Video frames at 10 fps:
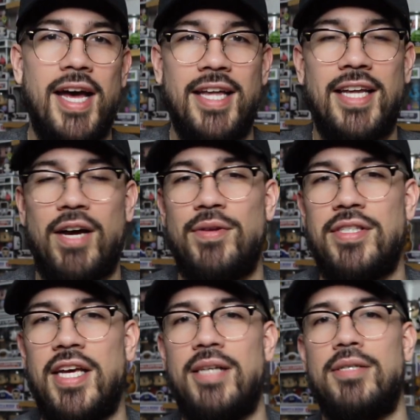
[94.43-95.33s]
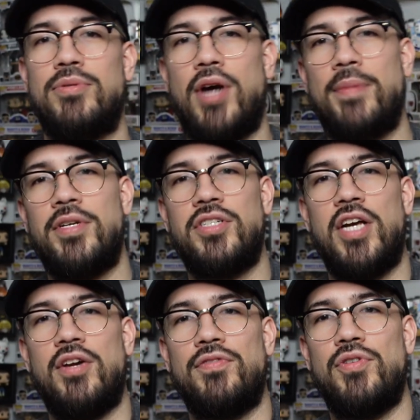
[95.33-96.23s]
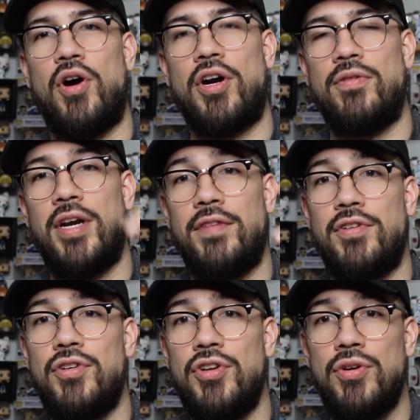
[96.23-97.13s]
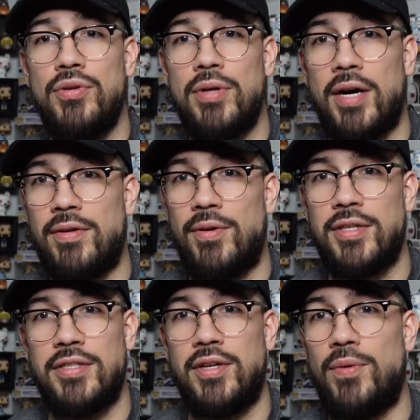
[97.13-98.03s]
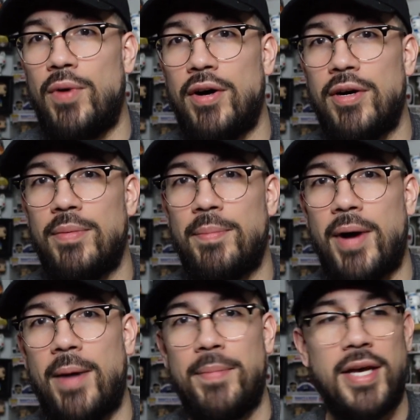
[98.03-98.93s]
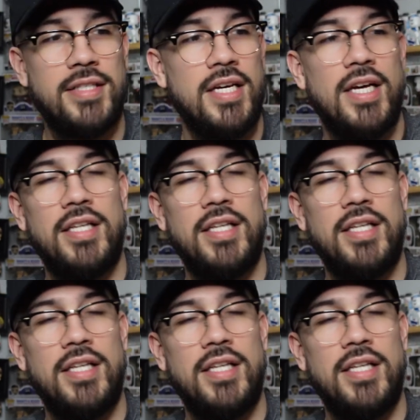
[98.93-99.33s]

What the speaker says: And like I was saying, subscribe to the channel if you aren't already. If you're new, of course, you know, welcome on Pop Migs.